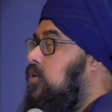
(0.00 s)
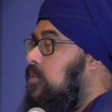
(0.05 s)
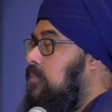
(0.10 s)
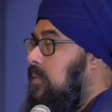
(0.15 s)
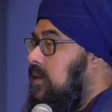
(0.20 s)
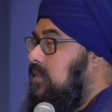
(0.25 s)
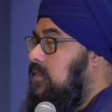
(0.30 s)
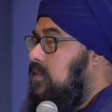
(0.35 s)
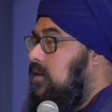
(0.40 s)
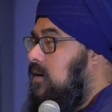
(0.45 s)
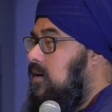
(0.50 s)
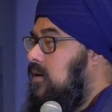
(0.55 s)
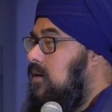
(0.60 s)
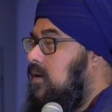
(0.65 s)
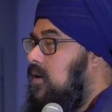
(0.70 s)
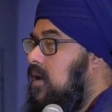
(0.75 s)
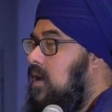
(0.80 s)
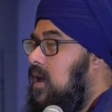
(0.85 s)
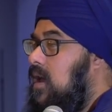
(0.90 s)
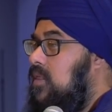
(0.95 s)
Guru Mantra,
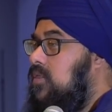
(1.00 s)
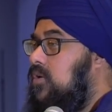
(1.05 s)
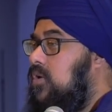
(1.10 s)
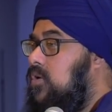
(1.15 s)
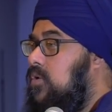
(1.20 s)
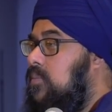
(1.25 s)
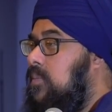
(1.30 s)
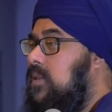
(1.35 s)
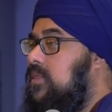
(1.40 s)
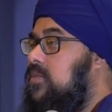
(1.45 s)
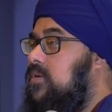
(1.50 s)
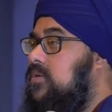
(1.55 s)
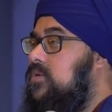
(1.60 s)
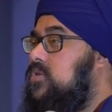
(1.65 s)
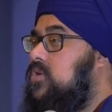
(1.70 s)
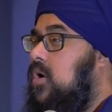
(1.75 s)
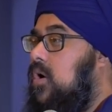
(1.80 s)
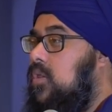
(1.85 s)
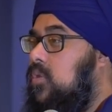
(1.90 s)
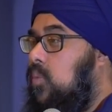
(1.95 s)
and the Guru Mantra
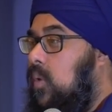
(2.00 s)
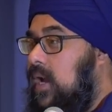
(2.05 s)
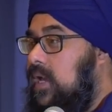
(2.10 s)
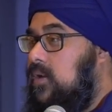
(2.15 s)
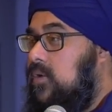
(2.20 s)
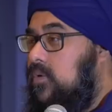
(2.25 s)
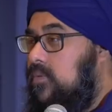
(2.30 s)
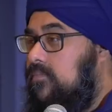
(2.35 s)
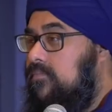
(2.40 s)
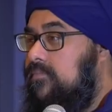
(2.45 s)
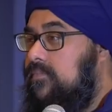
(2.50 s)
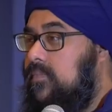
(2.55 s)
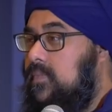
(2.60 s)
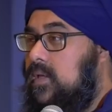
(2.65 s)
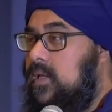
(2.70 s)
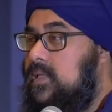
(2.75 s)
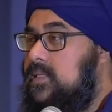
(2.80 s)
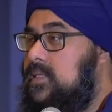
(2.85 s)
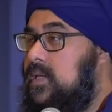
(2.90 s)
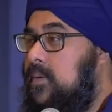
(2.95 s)
is called Waheguru.
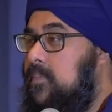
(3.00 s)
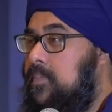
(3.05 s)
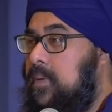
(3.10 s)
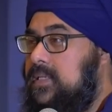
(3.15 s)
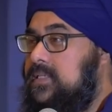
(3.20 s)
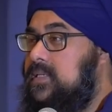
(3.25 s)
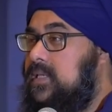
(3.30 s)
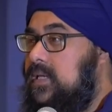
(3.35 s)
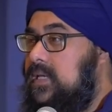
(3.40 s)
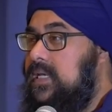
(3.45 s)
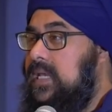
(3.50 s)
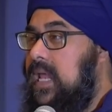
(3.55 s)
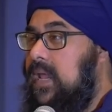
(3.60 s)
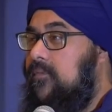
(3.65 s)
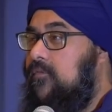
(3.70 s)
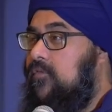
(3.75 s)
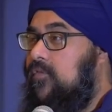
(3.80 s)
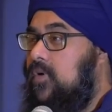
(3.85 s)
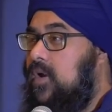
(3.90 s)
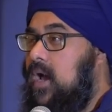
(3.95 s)
It's basically a
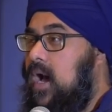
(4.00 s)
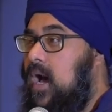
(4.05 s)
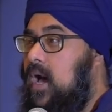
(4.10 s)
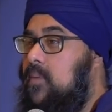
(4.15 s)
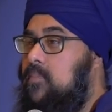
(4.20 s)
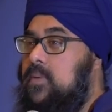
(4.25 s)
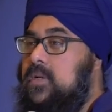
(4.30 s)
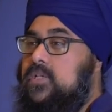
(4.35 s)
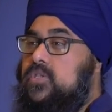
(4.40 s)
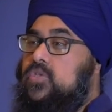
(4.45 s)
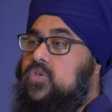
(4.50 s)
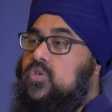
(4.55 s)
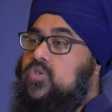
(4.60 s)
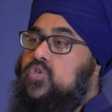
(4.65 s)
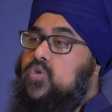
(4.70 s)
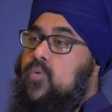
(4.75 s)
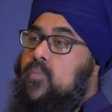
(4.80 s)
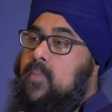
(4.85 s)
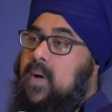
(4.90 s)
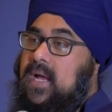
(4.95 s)
name for God, but it's
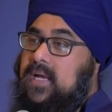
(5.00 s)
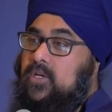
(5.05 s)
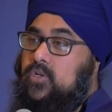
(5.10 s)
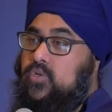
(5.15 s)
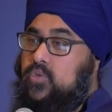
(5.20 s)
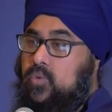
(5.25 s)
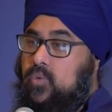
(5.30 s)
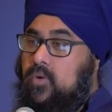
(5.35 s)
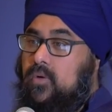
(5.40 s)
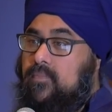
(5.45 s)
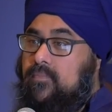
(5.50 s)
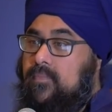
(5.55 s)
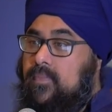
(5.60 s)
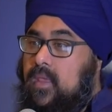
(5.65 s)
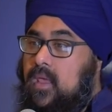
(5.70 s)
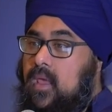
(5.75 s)
also a mind tool.